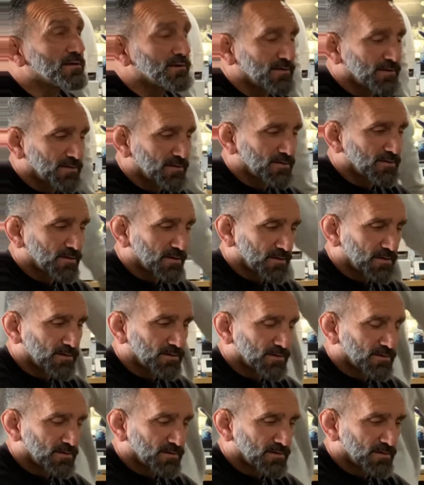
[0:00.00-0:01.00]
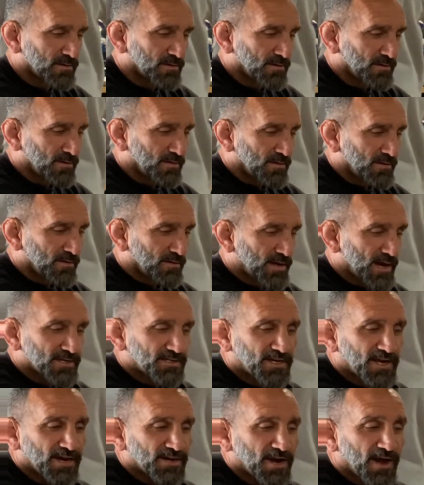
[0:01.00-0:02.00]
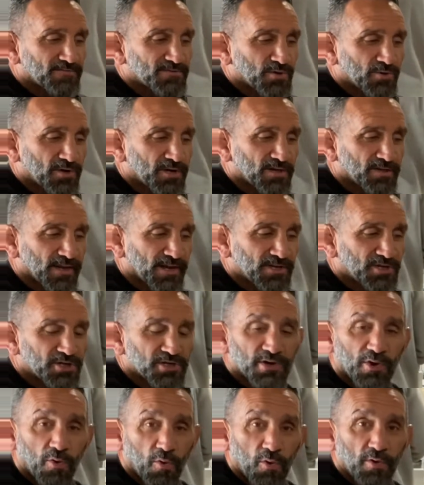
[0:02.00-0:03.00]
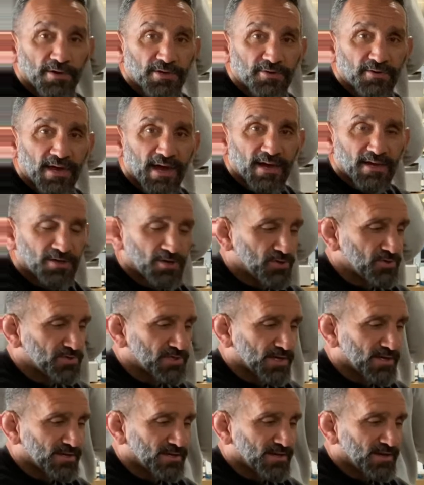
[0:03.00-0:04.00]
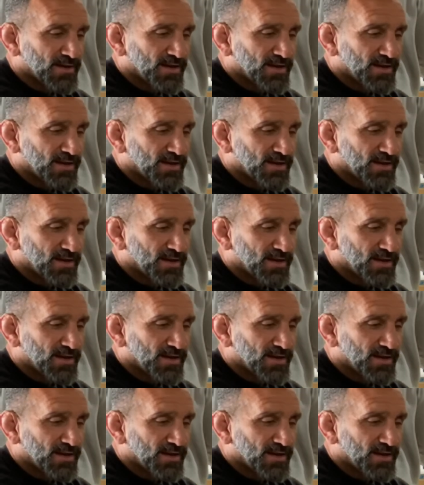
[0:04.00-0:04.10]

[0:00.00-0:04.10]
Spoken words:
Okay. Yeah, it's cutting off circulation or you can't use it.